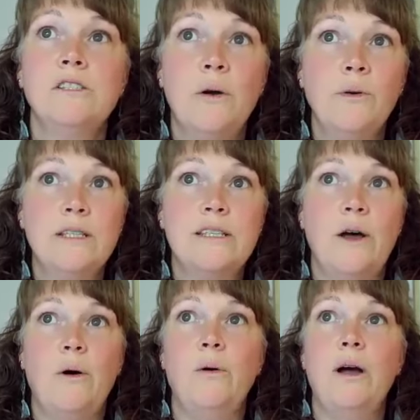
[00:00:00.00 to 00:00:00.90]
so and
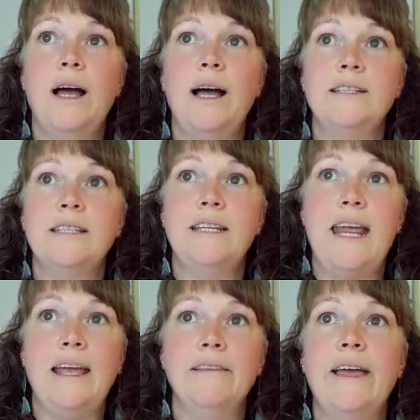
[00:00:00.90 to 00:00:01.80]
so
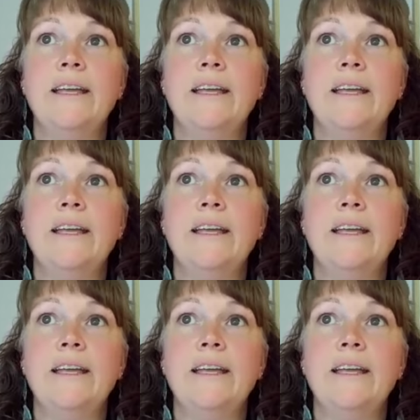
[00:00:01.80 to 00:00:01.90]
today.